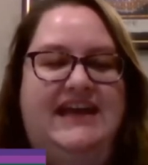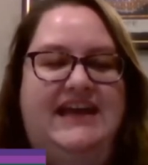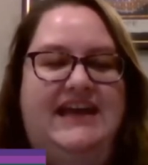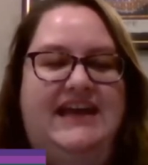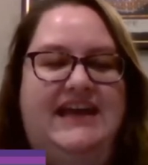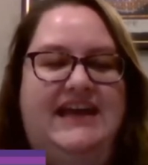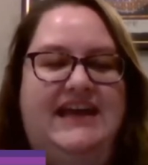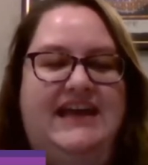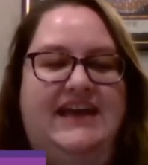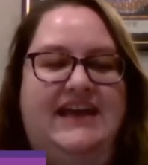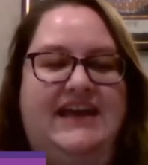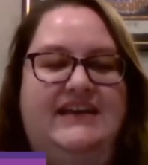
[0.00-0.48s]

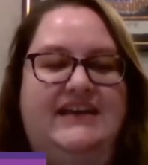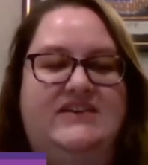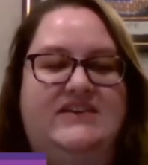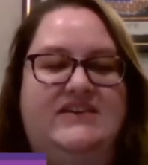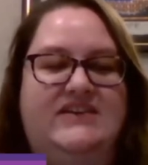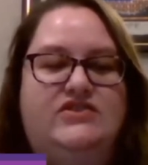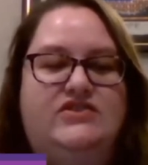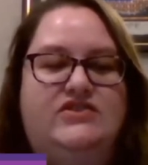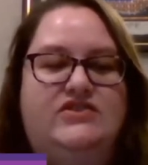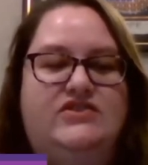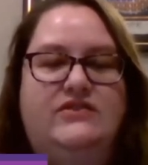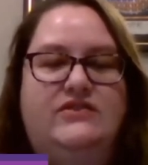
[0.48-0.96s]

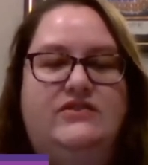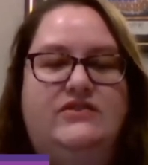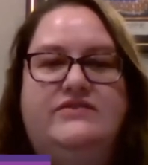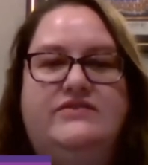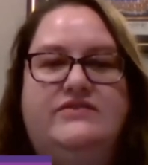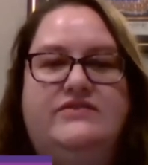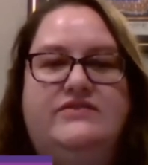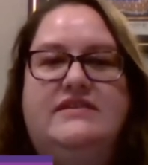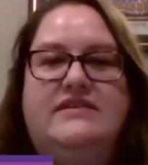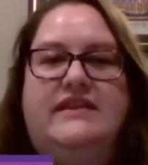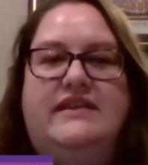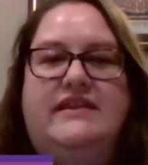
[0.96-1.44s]
and
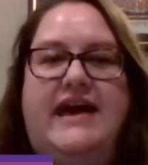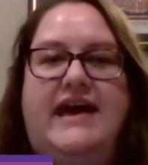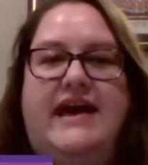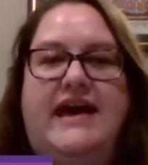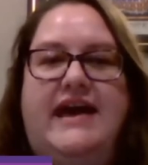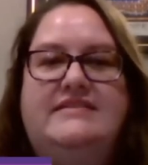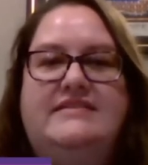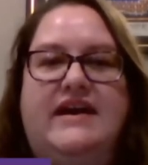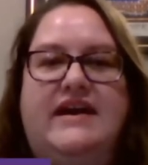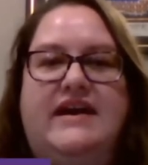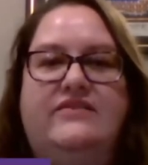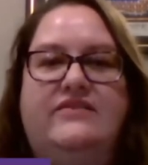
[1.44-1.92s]
shows the
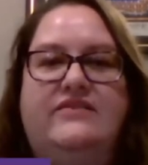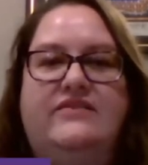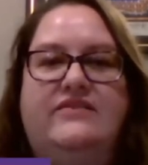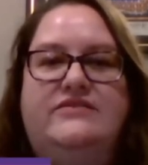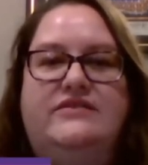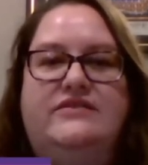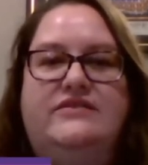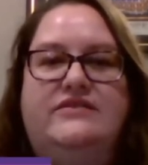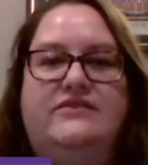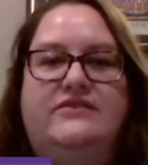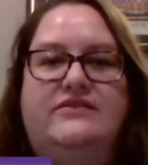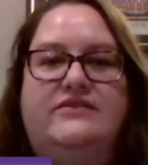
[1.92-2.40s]
class how
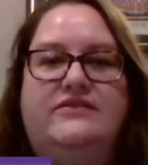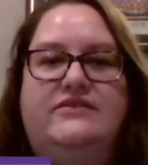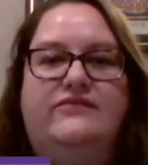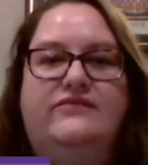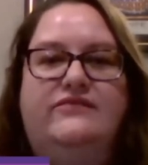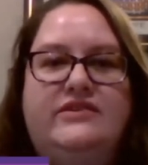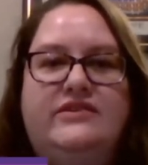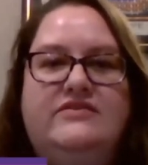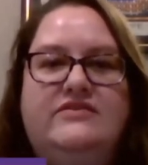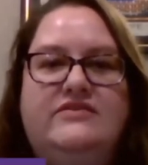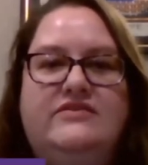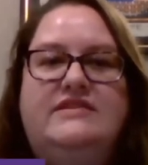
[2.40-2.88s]
to
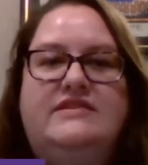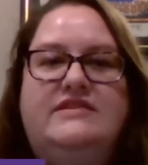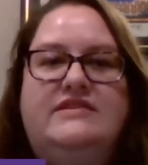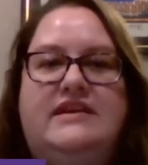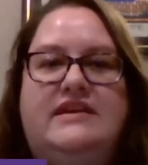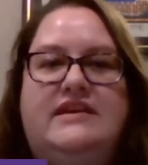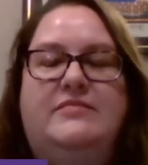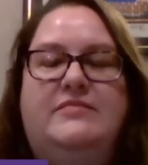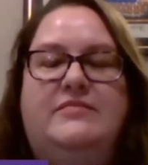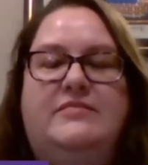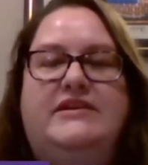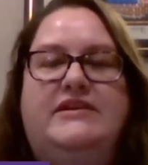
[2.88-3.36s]
filter the
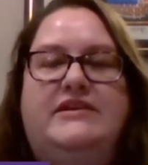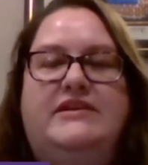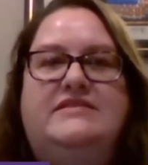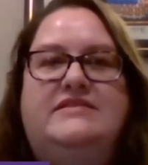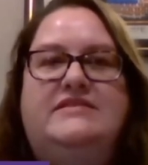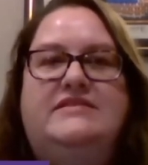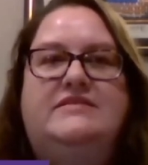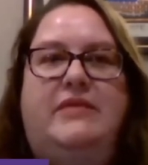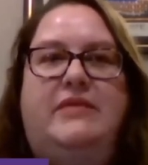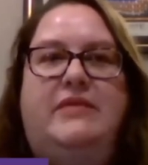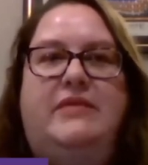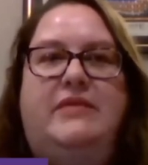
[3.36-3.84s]

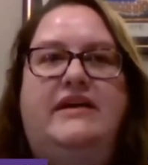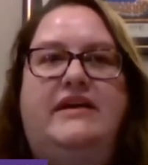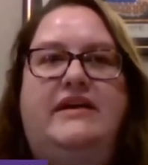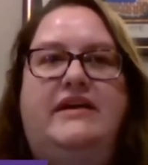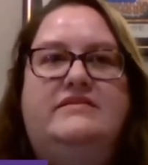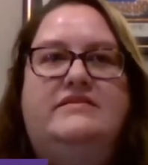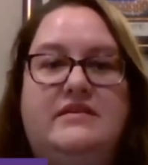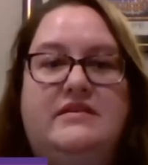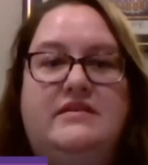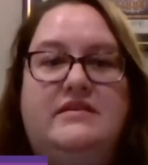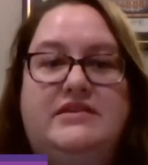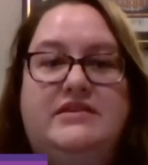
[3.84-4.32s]
databases by
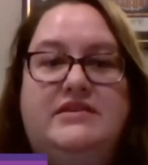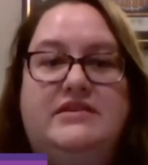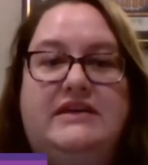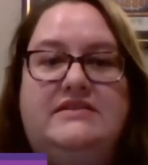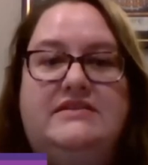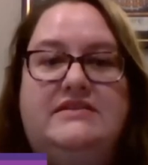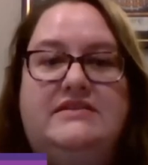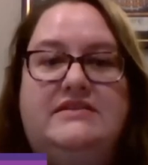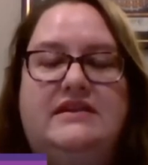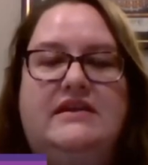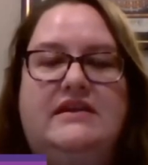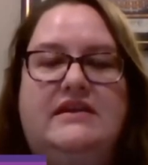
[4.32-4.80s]

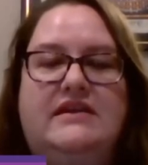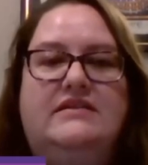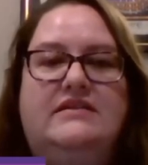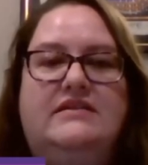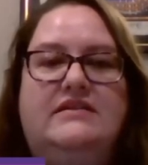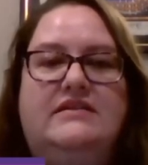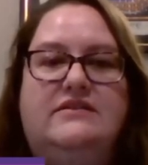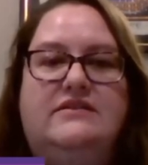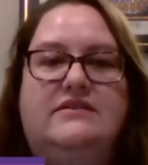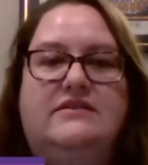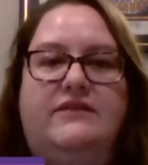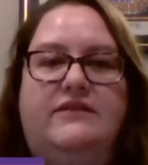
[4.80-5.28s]
subject
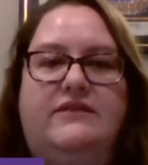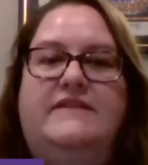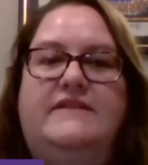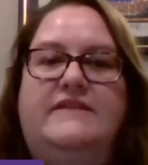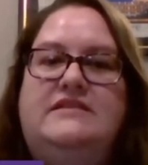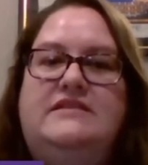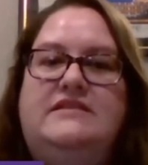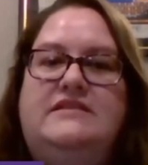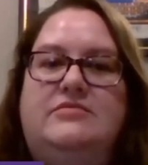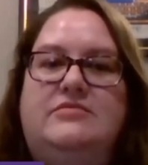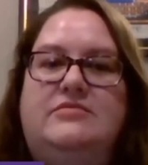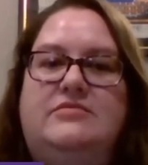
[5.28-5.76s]
to find the
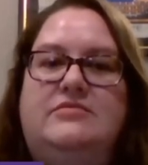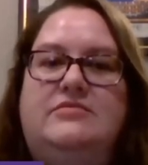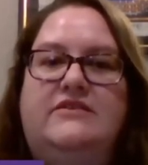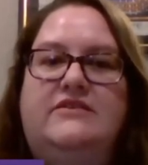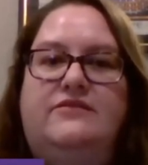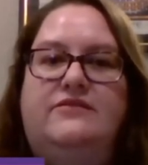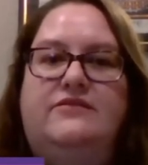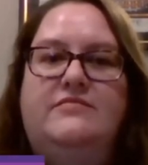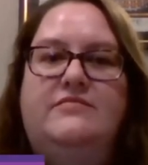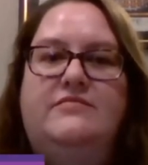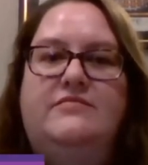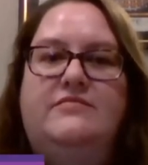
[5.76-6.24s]
subject
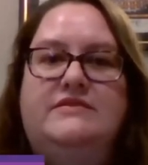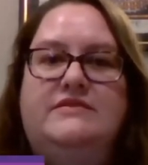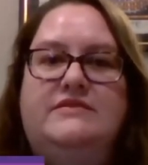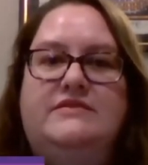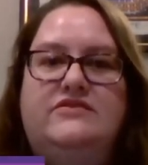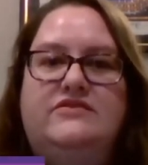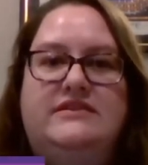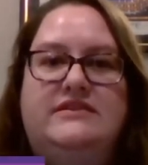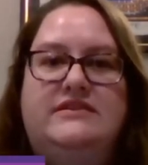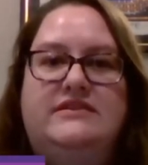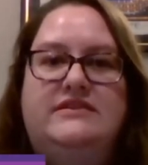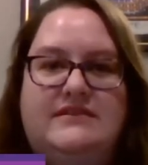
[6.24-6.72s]
for Mr.
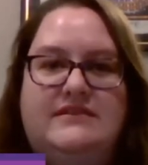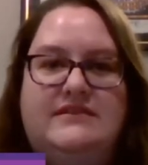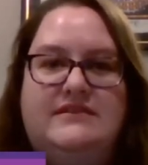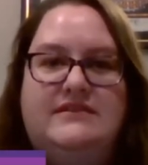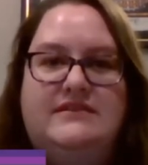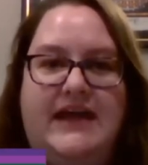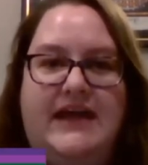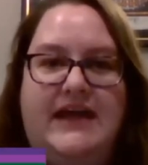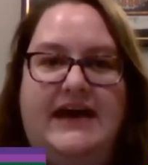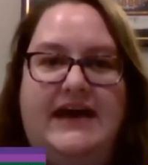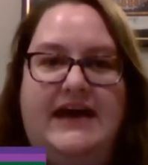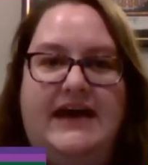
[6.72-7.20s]
G's
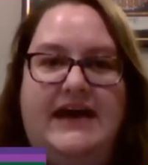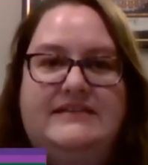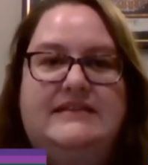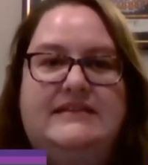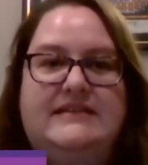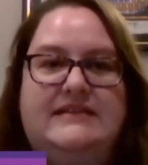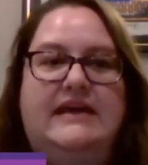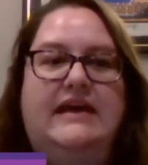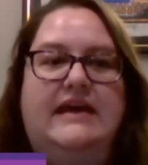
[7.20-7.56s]
class.